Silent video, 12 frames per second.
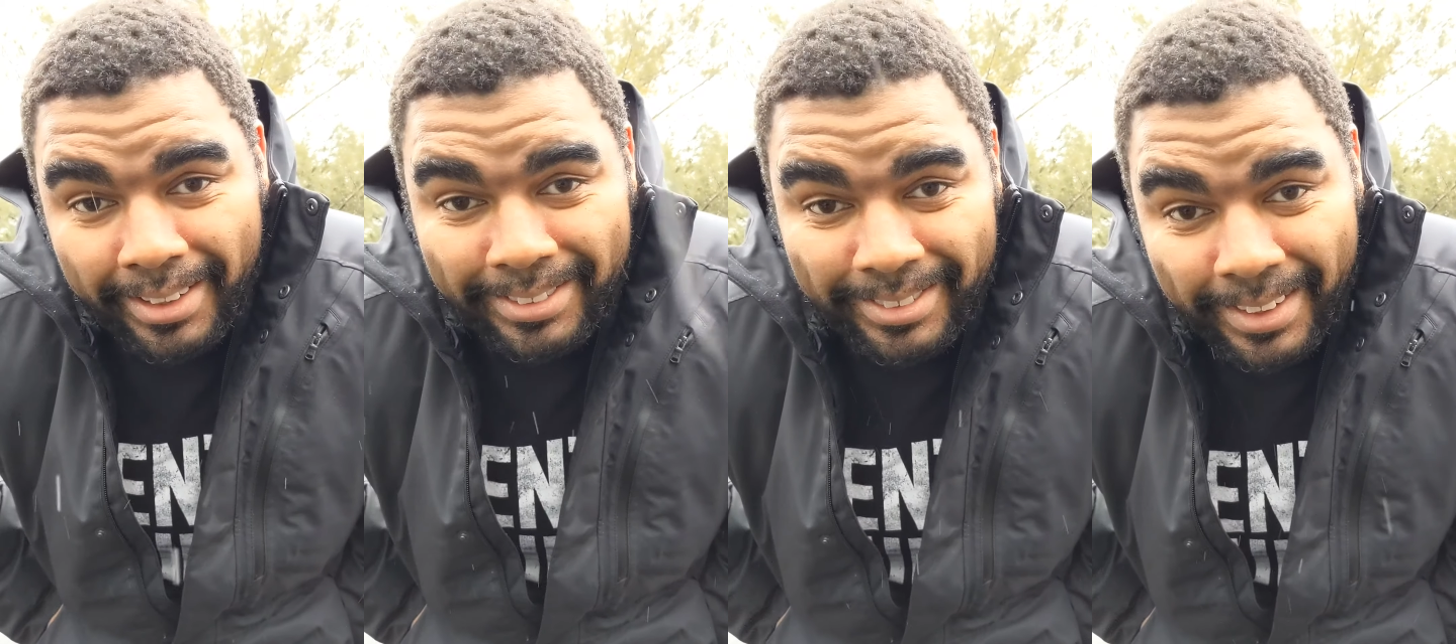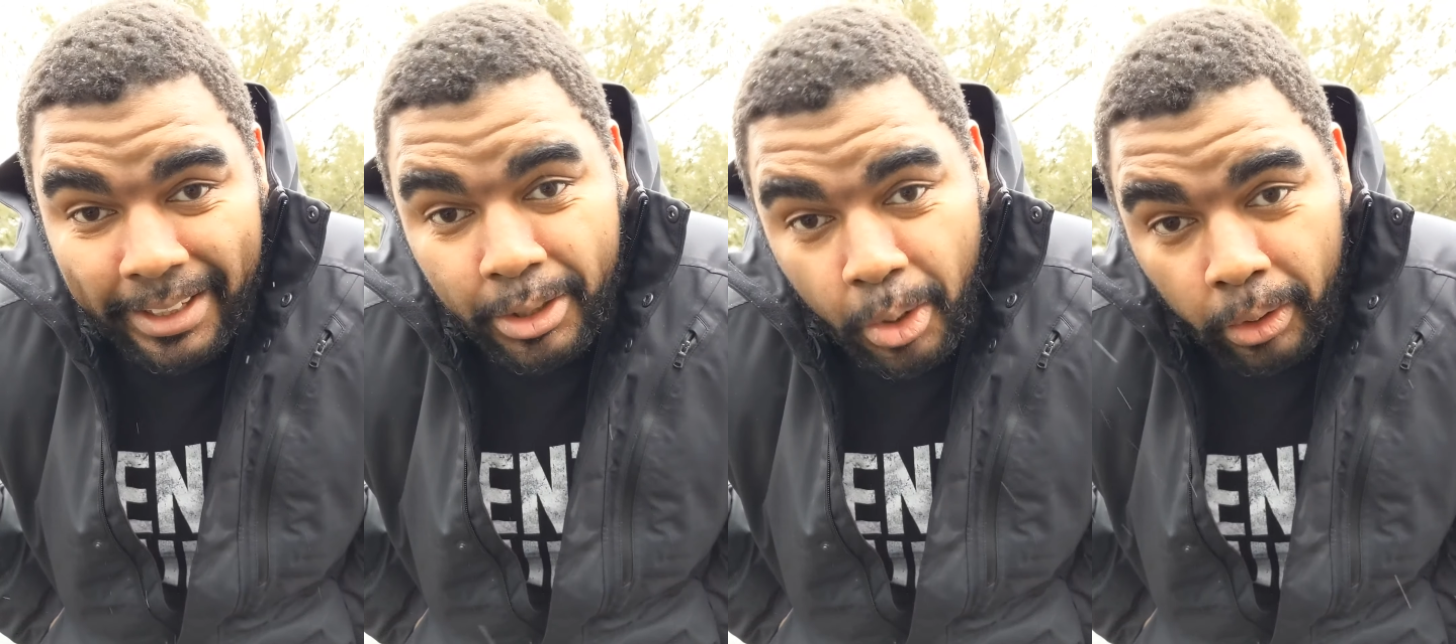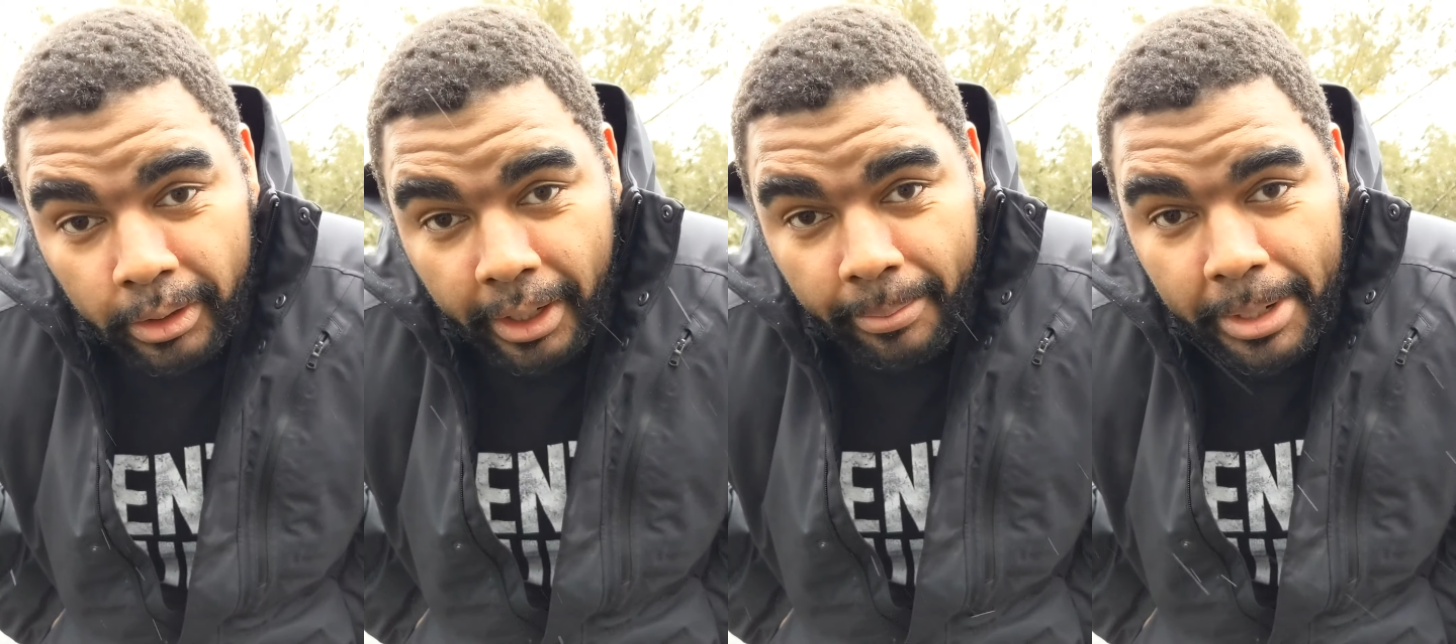it gets
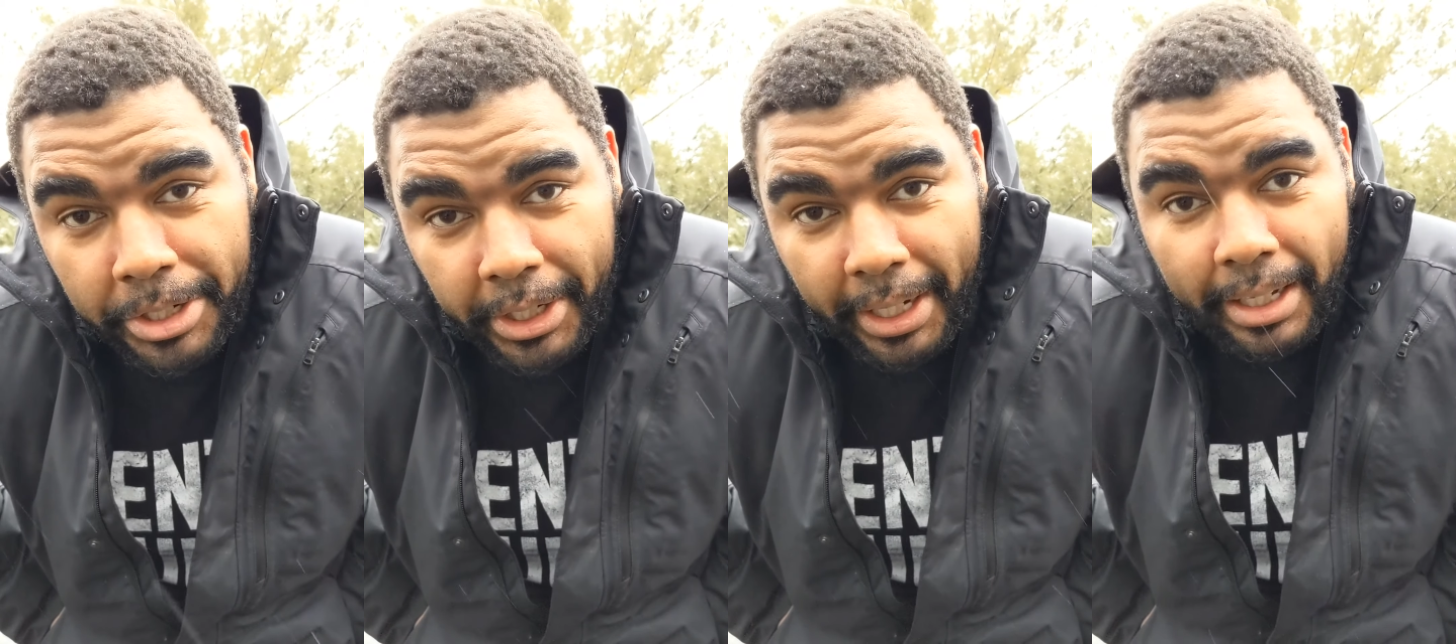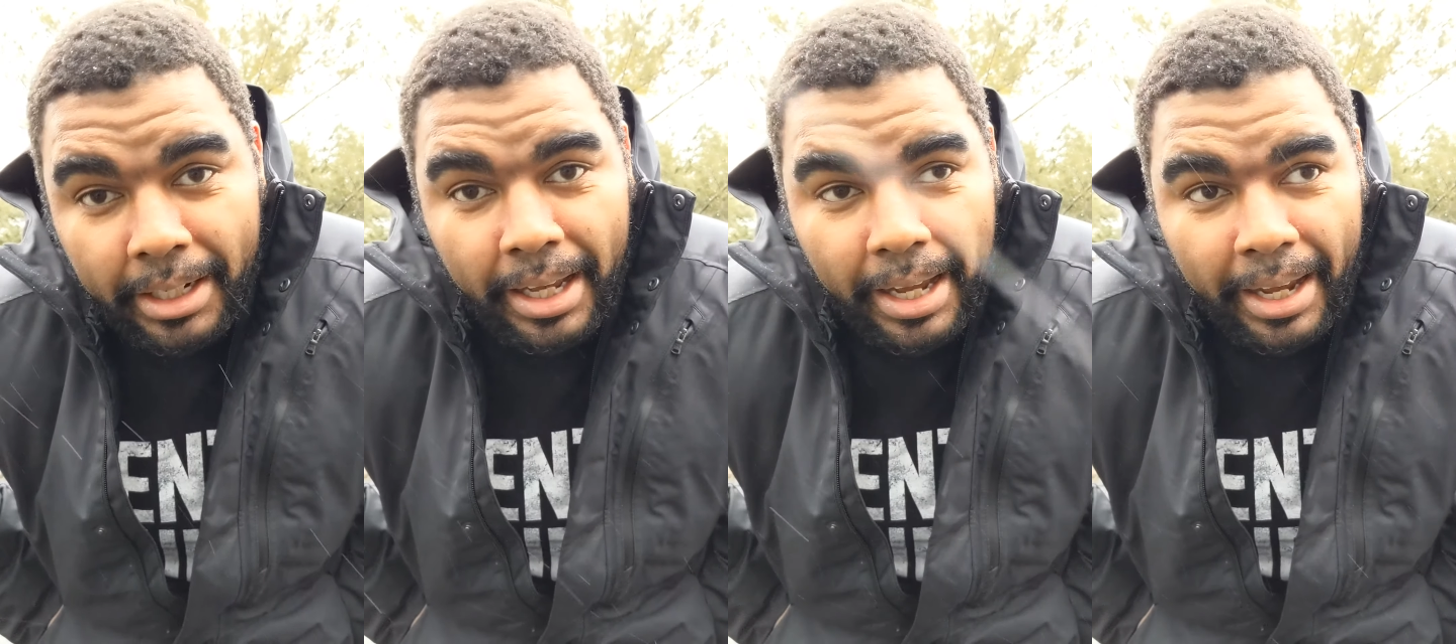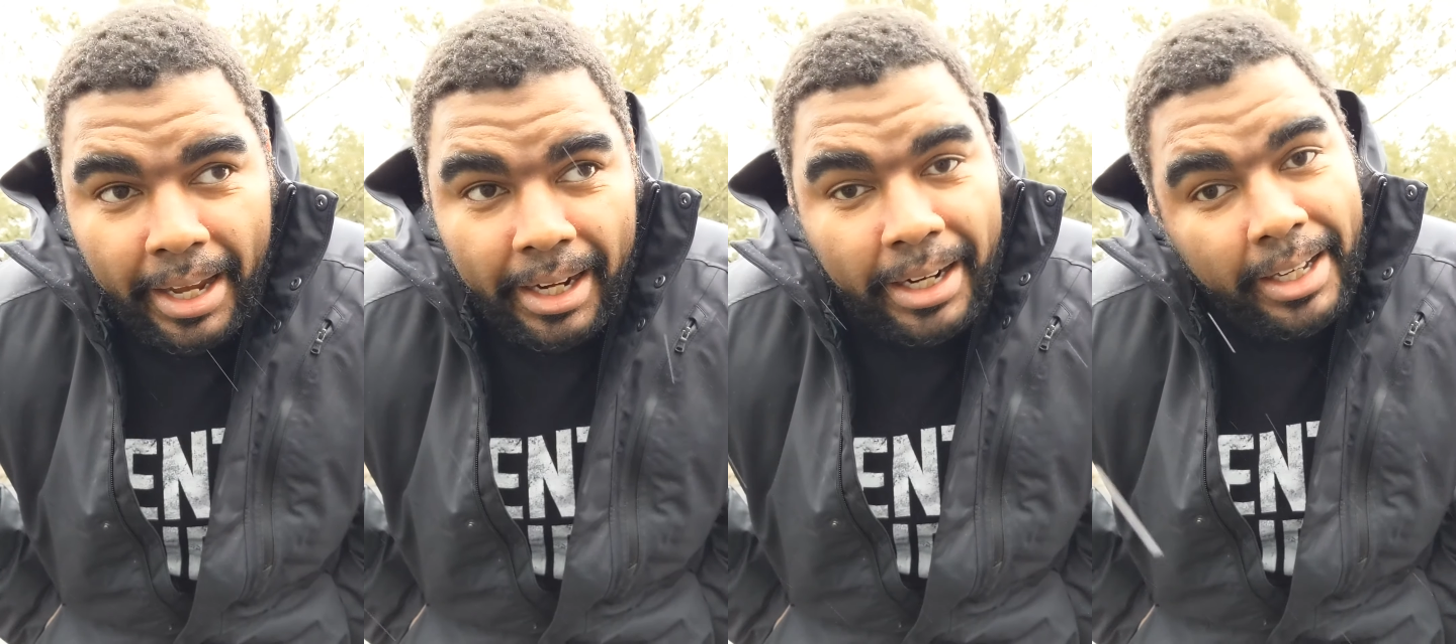cold here in Michigan
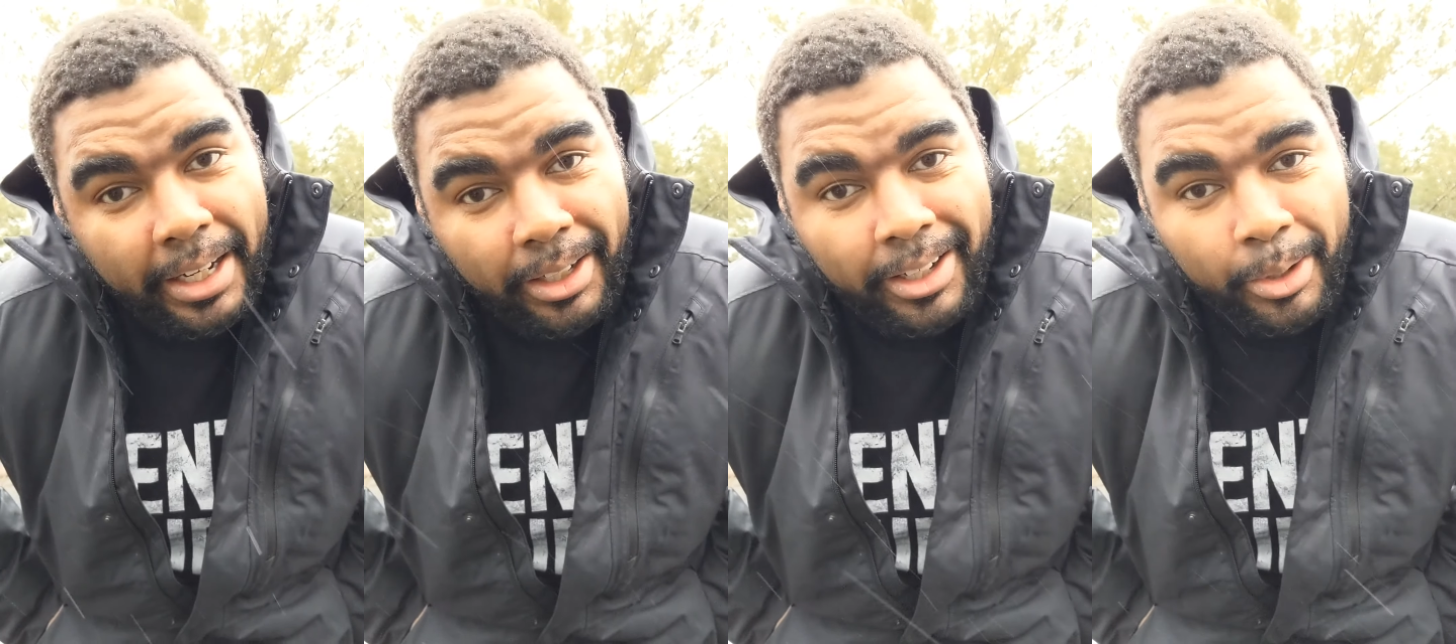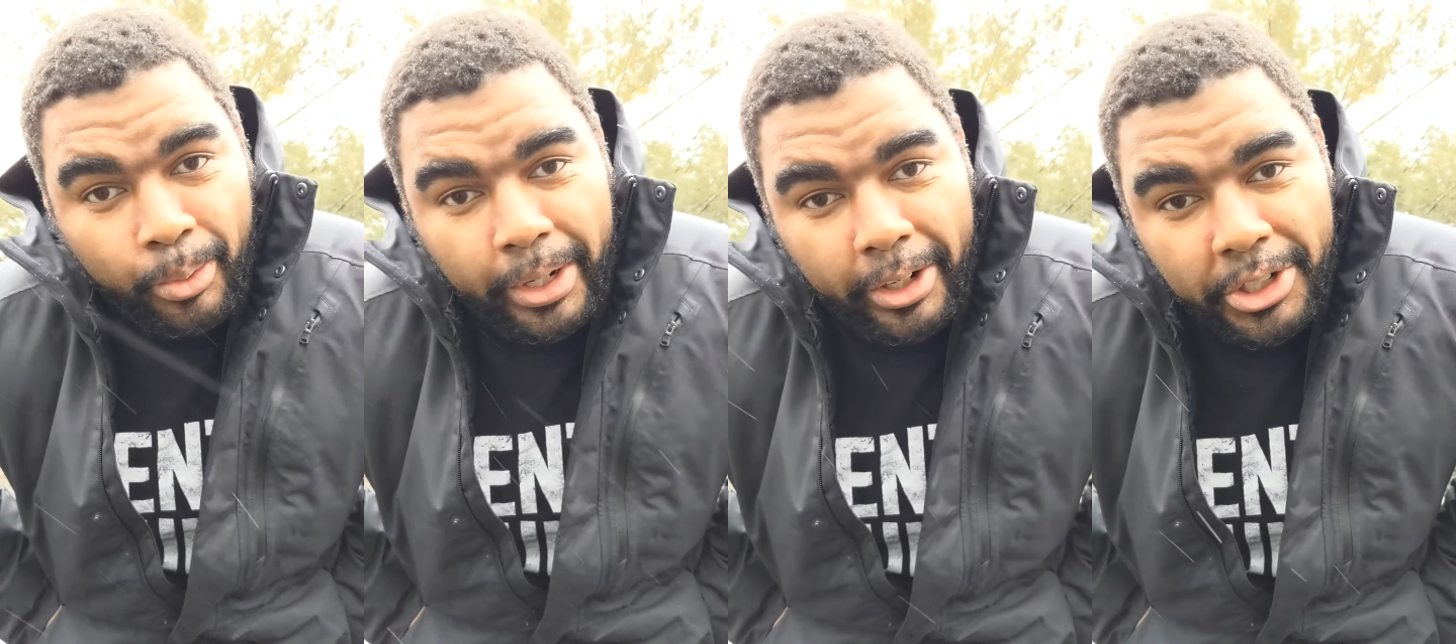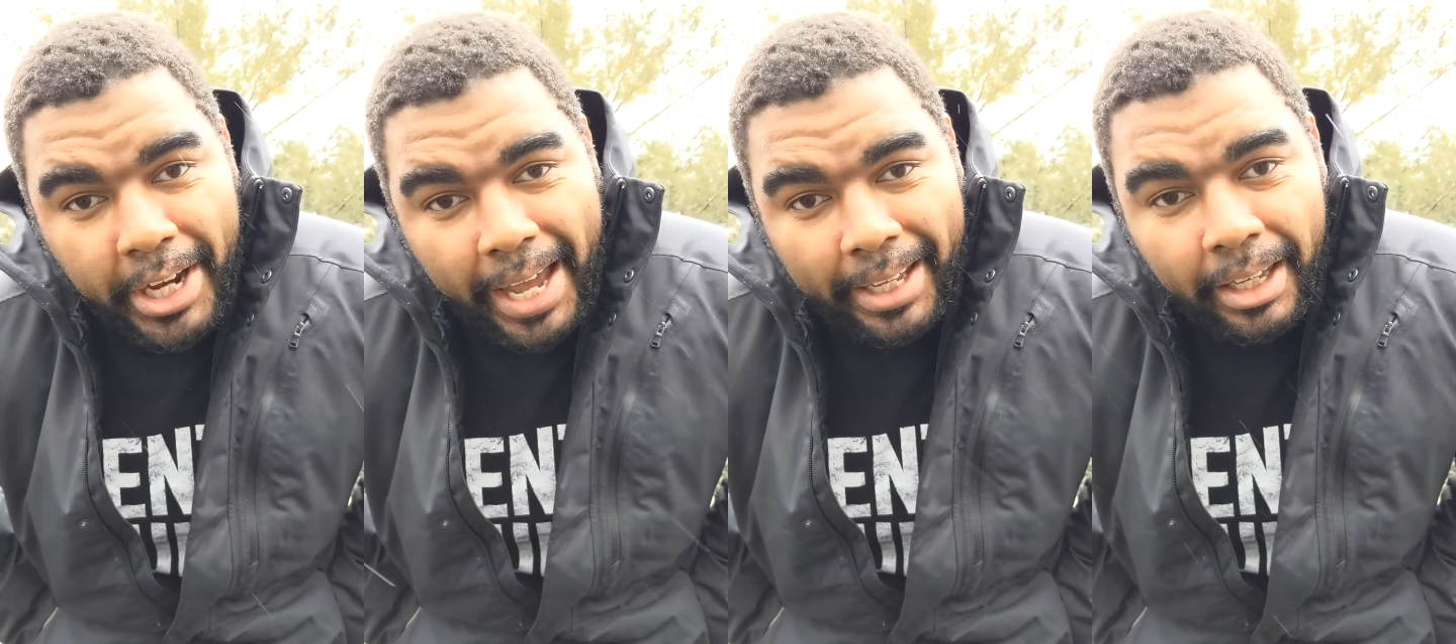and I need a good winter
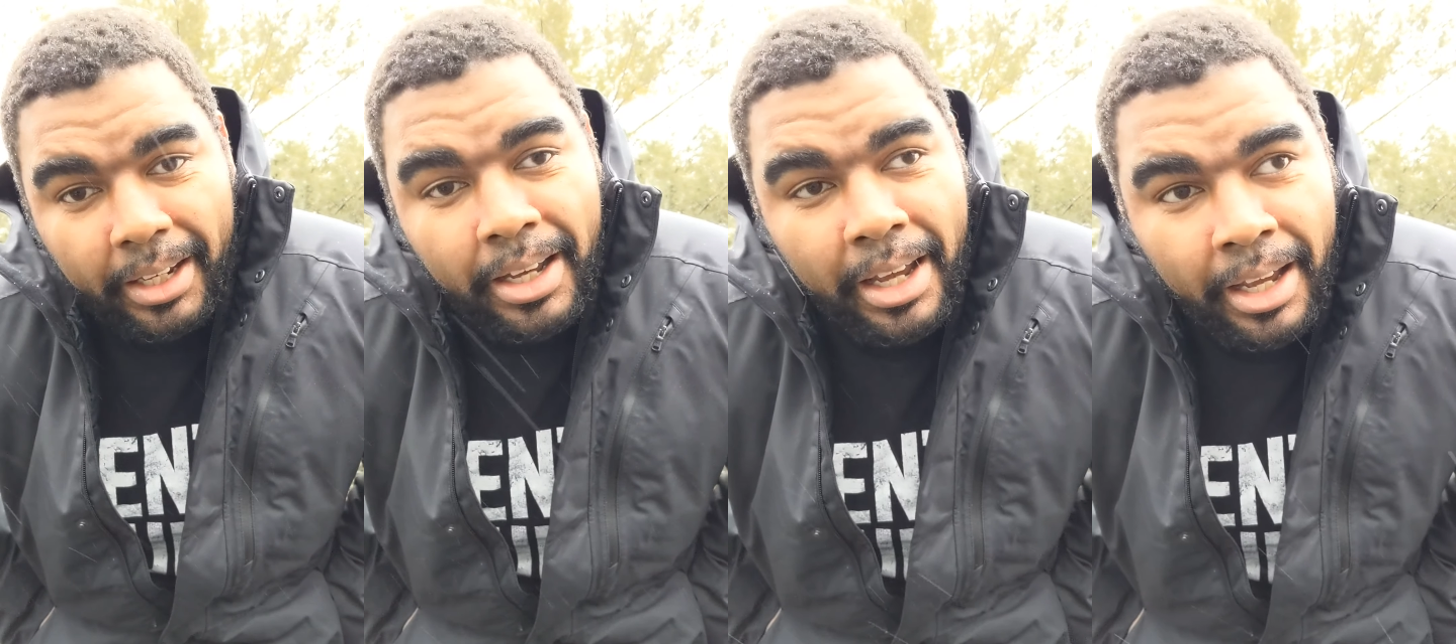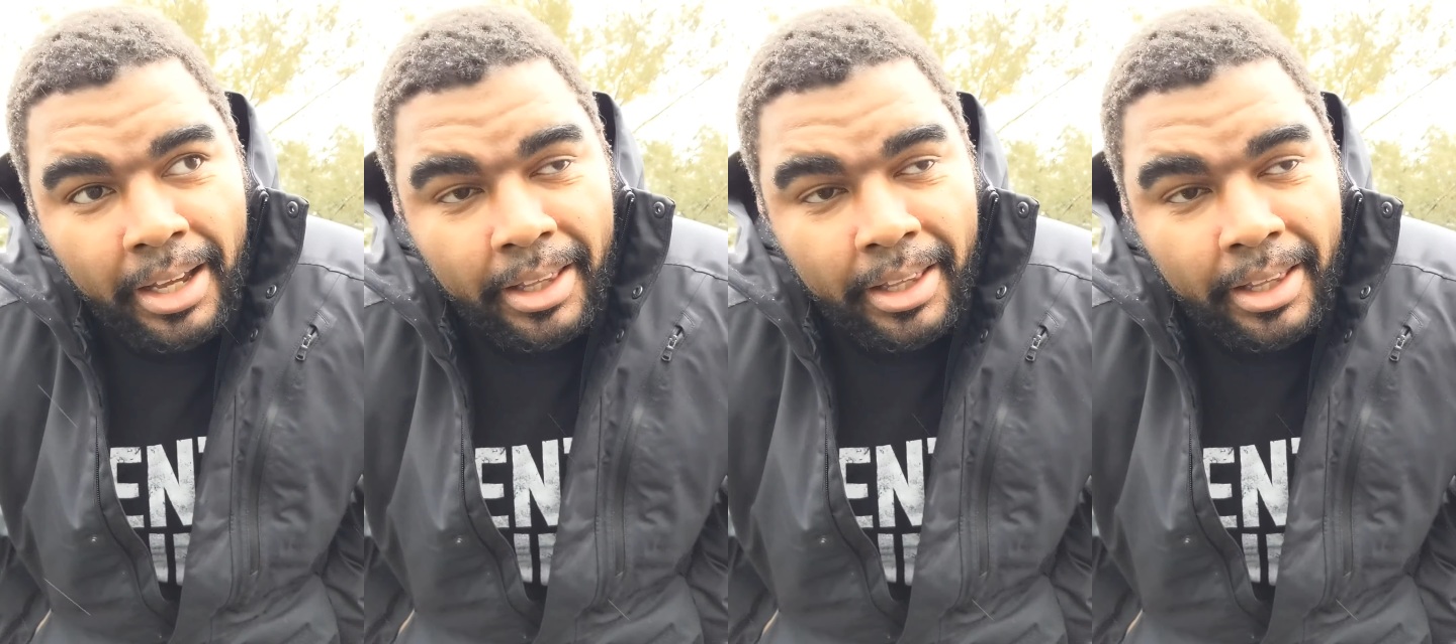jacket.